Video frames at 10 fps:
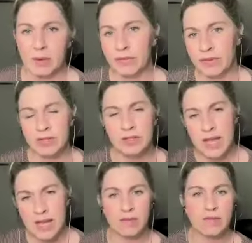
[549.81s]
But for the
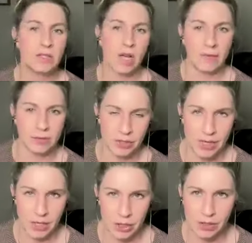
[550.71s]
sake of this
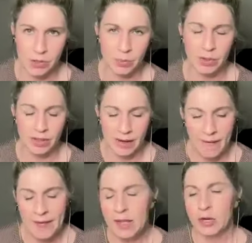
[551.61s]
conversation, it's really
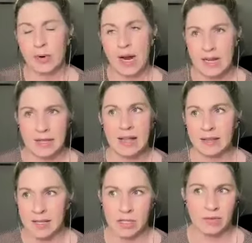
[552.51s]
creating that
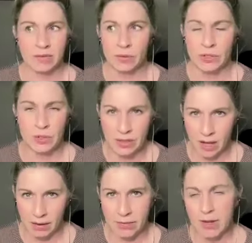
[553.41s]
list of foods you
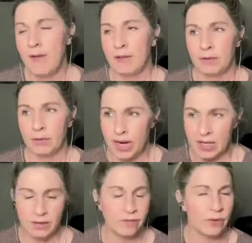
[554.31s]
love,
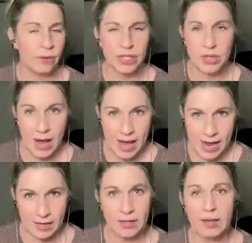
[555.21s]
creating the foods that you
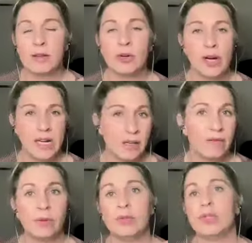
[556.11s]
hate, creating the
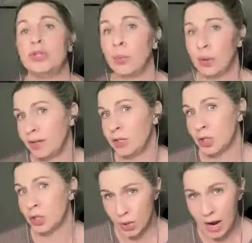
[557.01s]
foods that you're willing to
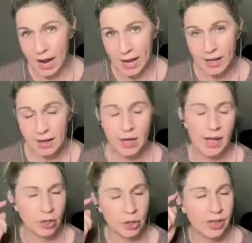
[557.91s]
try
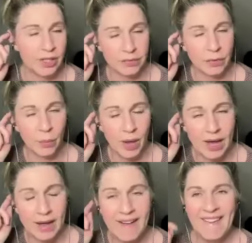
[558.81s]
and cook a different
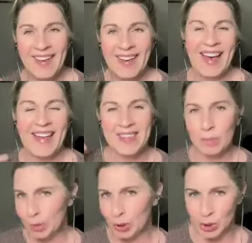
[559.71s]
way, and
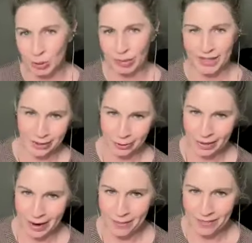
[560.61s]
then build your plan
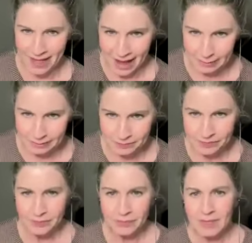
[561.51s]
around that.
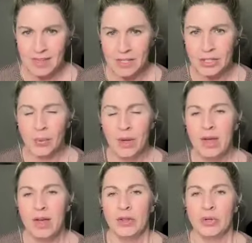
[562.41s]
So
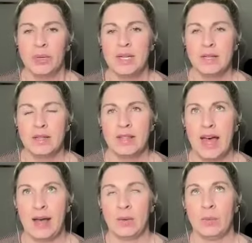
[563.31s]
the reason
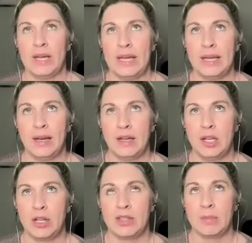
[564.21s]
that
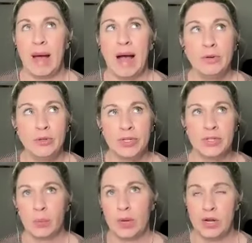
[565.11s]
the boundaries
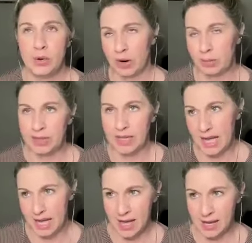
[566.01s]
that we normally
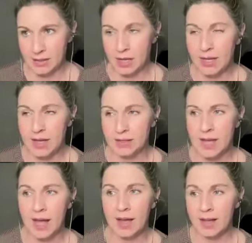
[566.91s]
hit is,
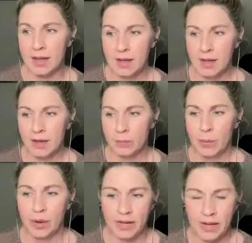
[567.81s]
hey, we
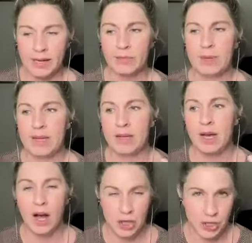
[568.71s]
want to kind of be
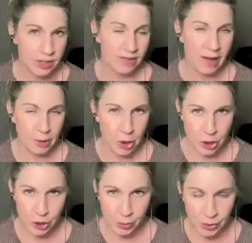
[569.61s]
conscious of how much
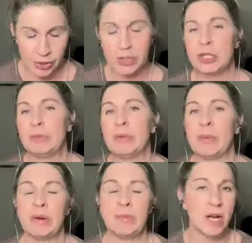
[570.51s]
sugar we're consuming. We
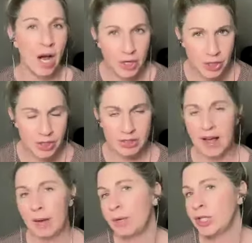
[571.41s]
want to be conscious of
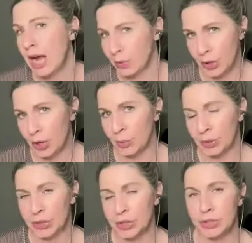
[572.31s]
how much alcohol
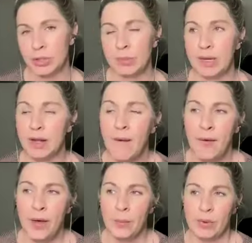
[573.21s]
we're consuming.
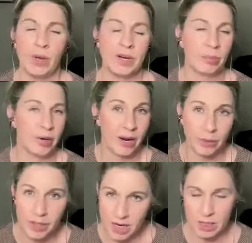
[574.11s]
We want to
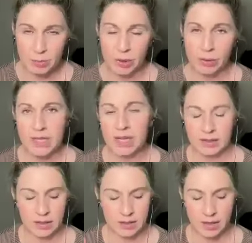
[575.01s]
prioritize protein
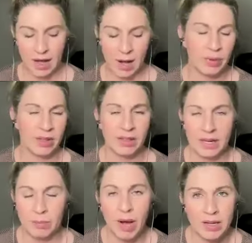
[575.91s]
because it's going to help with
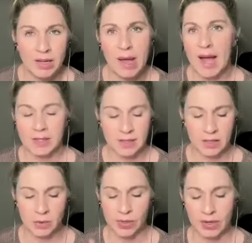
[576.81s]
lean body mass.
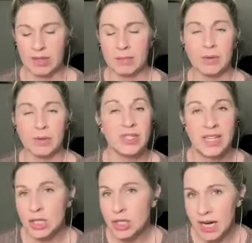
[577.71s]
It's going to be the most
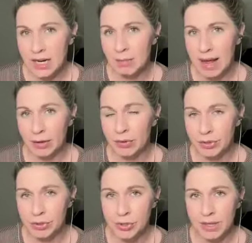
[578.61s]
satiating
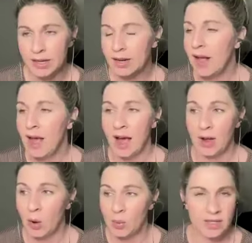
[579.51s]
macronutrient.
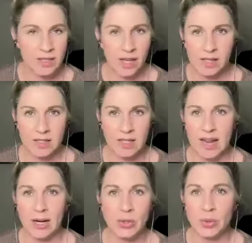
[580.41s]
I always say it's the
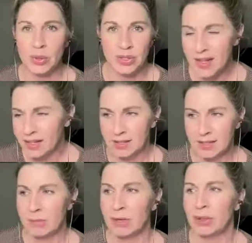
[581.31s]
natural
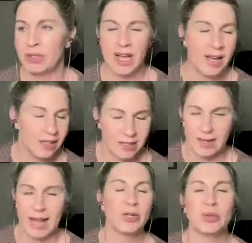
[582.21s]
semaglutide. It's the
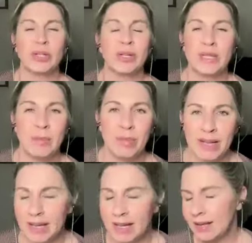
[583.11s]
natural
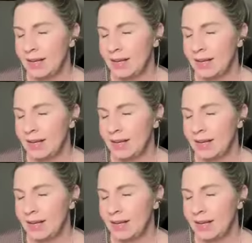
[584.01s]
Ozempic.